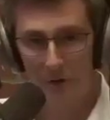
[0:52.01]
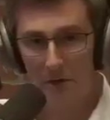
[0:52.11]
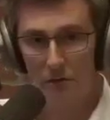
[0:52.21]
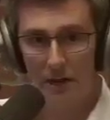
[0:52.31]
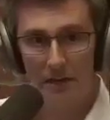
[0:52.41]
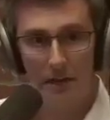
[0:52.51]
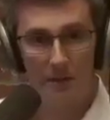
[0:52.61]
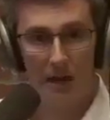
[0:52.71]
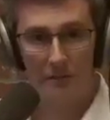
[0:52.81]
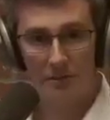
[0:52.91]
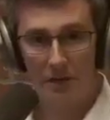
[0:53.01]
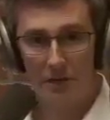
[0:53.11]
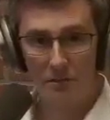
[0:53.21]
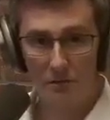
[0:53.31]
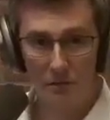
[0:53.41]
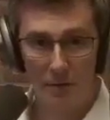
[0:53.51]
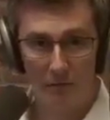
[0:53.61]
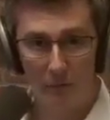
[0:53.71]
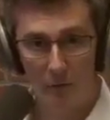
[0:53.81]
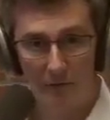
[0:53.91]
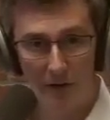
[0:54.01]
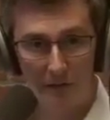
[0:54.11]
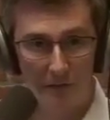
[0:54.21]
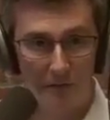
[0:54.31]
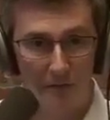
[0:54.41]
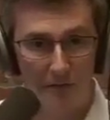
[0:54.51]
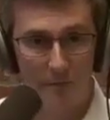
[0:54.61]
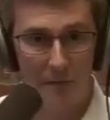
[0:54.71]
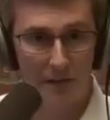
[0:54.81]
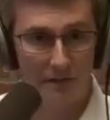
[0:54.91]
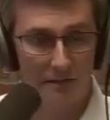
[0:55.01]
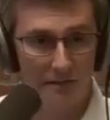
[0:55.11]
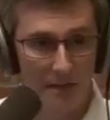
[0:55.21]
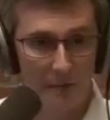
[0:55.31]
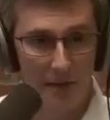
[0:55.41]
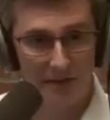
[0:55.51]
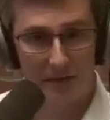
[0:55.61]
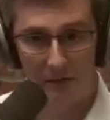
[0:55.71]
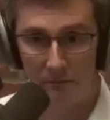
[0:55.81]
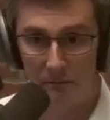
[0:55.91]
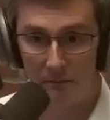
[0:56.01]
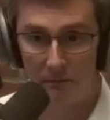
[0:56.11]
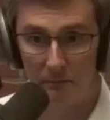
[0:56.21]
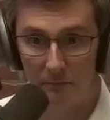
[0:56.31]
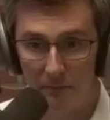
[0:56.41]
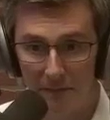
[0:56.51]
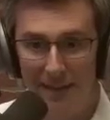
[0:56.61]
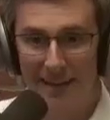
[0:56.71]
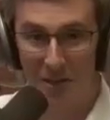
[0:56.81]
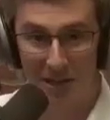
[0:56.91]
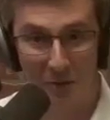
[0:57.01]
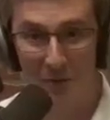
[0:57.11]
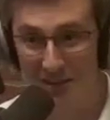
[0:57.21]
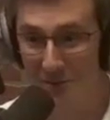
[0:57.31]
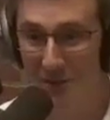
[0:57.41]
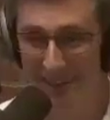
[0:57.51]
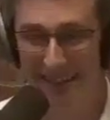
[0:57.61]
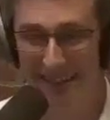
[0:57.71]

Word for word: We're going to try to keep the conversation to about 45 to 50 minutes to save about 10. Good luck. Yeah, good luck with this one.